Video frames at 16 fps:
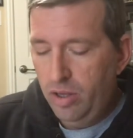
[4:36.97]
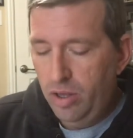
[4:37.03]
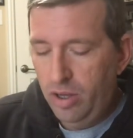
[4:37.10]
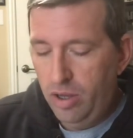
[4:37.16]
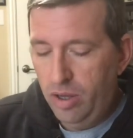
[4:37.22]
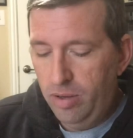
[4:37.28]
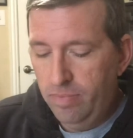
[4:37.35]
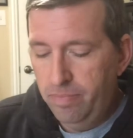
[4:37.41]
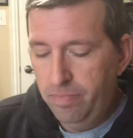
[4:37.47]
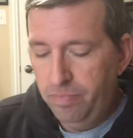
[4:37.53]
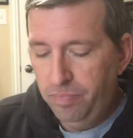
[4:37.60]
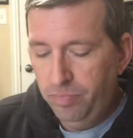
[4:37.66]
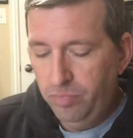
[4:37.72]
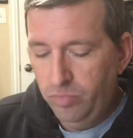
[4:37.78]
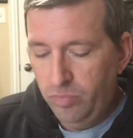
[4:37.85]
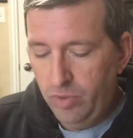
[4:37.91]
Um,
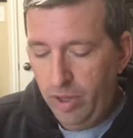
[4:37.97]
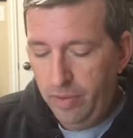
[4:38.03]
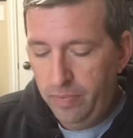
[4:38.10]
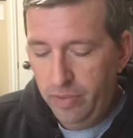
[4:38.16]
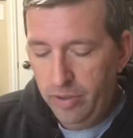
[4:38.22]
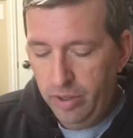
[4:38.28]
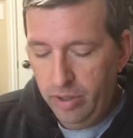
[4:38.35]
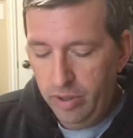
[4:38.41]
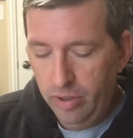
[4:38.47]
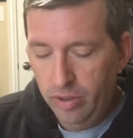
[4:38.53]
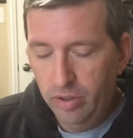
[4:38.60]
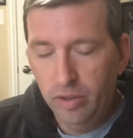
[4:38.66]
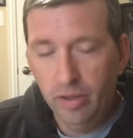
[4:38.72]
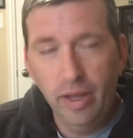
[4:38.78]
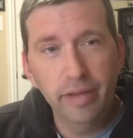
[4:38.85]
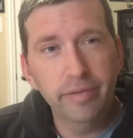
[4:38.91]
and then
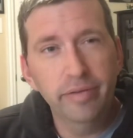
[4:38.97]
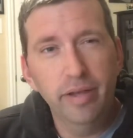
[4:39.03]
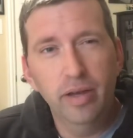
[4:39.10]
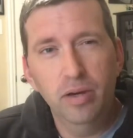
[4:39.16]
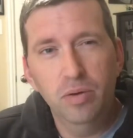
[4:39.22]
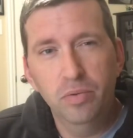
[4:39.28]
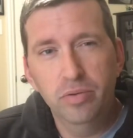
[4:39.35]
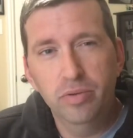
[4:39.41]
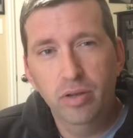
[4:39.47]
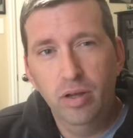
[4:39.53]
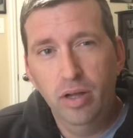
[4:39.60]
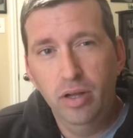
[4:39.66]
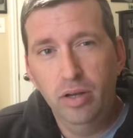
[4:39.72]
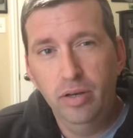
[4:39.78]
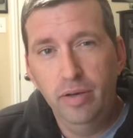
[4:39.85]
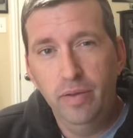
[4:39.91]
last night I was
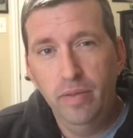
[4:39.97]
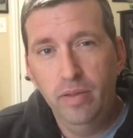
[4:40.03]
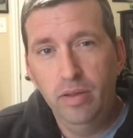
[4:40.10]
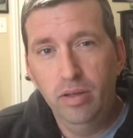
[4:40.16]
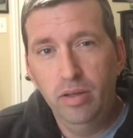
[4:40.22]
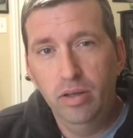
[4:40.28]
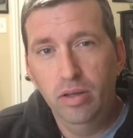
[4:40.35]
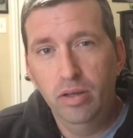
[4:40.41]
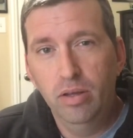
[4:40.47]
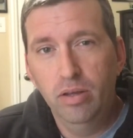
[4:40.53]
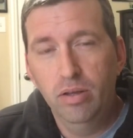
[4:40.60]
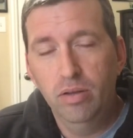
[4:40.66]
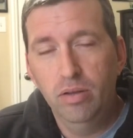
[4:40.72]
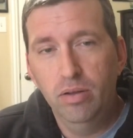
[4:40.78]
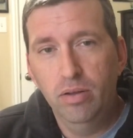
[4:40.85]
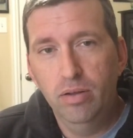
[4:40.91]
on the
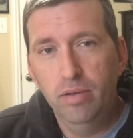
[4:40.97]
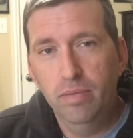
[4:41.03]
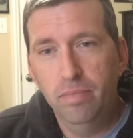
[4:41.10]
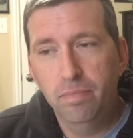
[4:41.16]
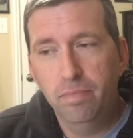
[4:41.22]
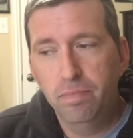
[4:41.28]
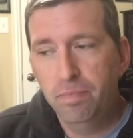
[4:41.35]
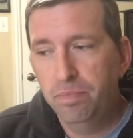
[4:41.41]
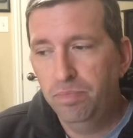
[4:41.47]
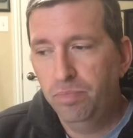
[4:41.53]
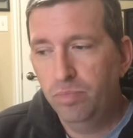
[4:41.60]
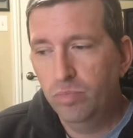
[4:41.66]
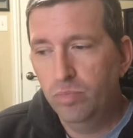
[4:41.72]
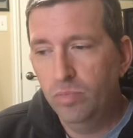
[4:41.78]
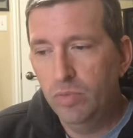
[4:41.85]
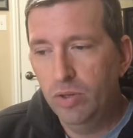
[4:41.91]
Um,
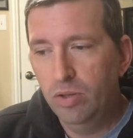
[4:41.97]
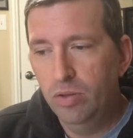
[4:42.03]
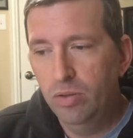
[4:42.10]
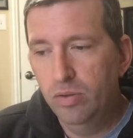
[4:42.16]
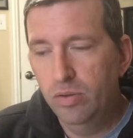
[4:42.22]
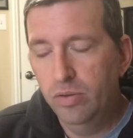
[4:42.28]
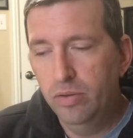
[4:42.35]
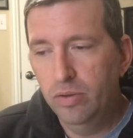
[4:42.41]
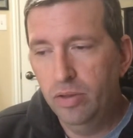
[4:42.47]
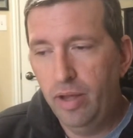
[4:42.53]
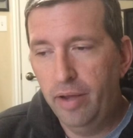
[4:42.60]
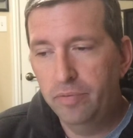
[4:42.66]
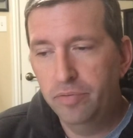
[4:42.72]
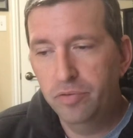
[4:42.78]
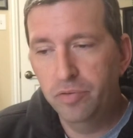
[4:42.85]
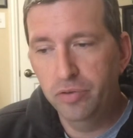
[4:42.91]

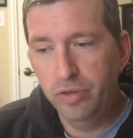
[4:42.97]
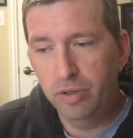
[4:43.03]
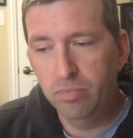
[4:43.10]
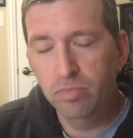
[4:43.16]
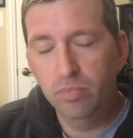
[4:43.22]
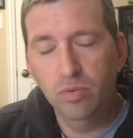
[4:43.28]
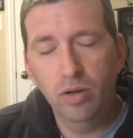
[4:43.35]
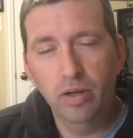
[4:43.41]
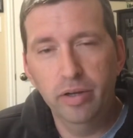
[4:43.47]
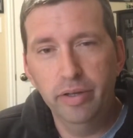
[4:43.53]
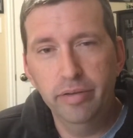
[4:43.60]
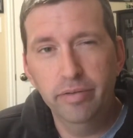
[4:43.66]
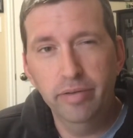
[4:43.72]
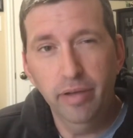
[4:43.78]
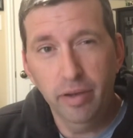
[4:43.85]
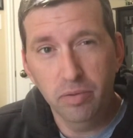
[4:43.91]
live stream on
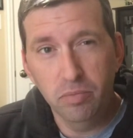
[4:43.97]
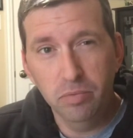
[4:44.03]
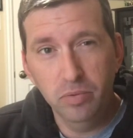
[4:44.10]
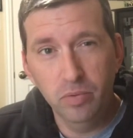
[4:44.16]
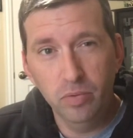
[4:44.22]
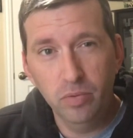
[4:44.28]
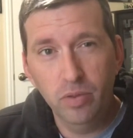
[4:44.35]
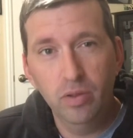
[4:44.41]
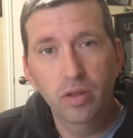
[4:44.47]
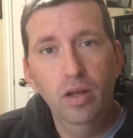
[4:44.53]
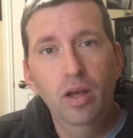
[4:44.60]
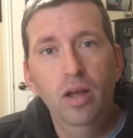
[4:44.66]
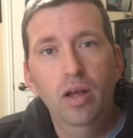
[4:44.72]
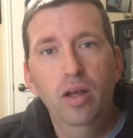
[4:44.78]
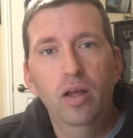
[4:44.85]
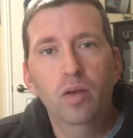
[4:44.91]
Inside the Booth,
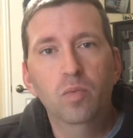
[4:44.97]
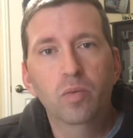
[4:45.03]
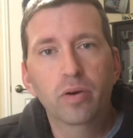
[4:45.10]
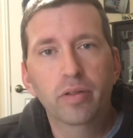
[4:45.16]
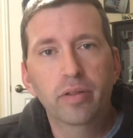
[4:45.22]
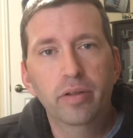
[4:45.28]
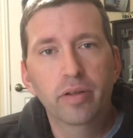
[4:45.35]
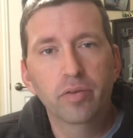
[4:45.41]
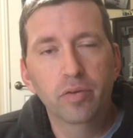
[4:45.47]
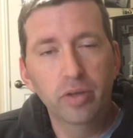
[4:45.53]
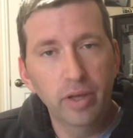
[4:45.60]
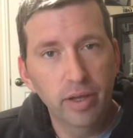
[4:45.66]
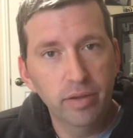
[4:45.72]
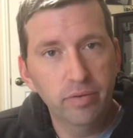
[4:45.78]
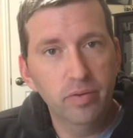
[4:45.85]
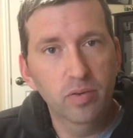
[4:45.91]
and one of the other
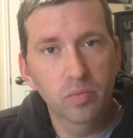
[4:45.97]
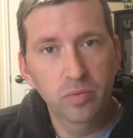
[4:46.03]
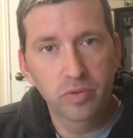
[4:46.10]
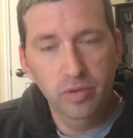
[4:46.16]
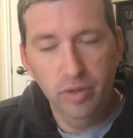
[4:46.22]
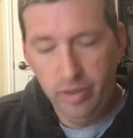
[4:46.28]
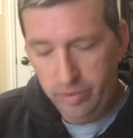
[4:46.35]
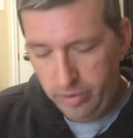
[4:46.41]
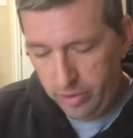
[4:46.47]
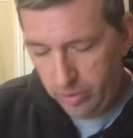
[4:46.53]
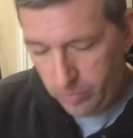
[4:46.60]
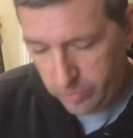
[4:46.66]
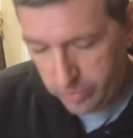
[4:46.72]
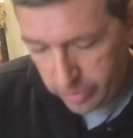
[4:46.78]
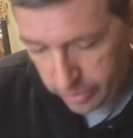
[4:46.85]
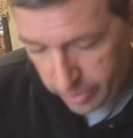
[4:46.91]
guests that was on there was a